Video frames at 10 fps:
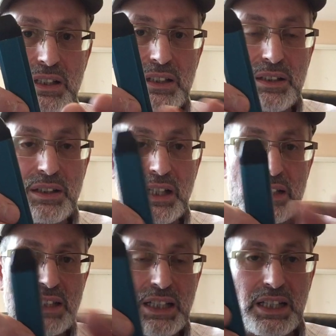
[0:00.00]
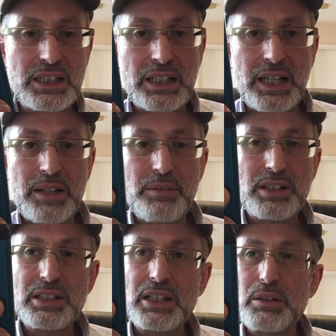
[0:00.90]
it came, I
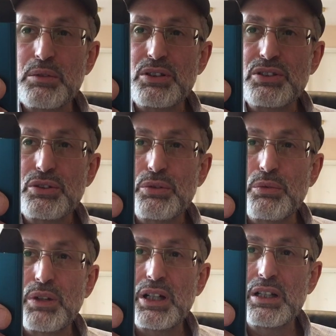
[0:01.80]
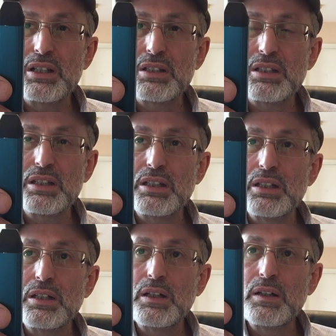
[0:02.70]
think it was
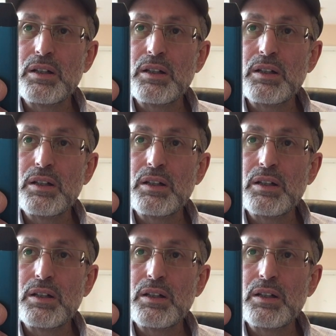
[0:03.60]
20...